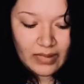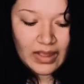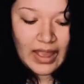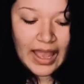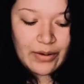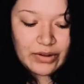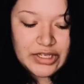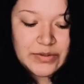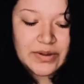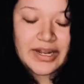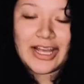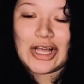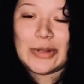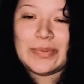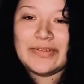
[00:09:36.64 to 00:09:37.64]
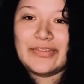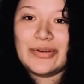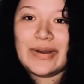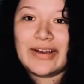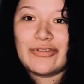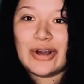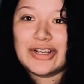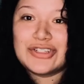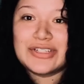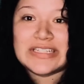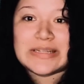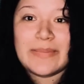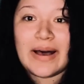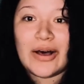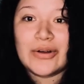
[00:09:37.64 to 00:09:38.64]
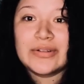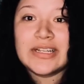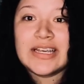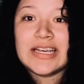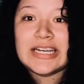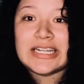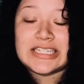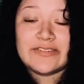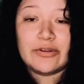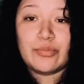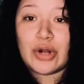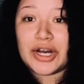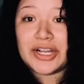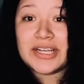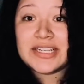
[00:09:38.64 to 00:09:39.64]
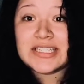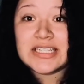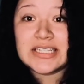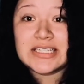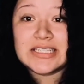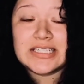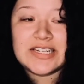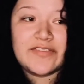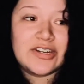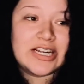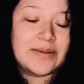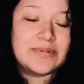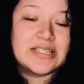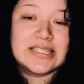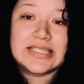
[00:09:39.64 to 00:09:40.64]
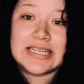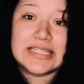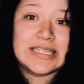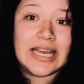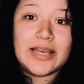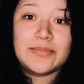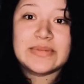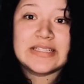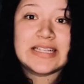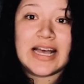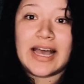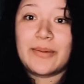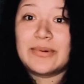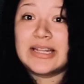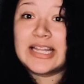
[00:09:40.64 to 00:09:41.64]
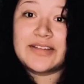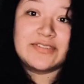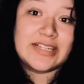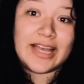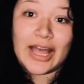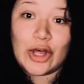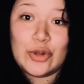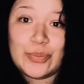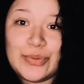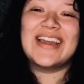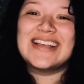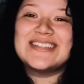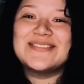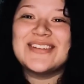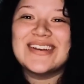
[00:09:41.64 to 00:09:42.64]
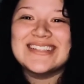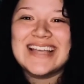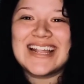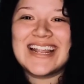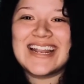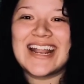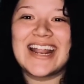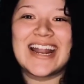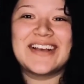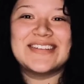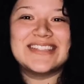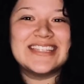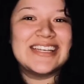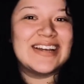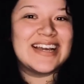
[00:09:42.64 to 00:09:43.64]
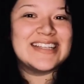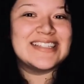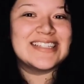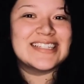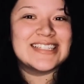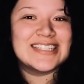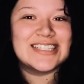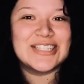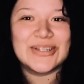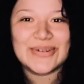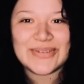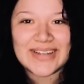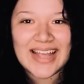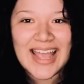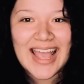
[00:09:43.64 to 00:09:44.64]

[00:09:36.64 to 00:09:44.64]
I really do want to help. If you have questions about different products and different types of skin types, I would love to help. You guys, I'm so excited, and I'll see you guys soon.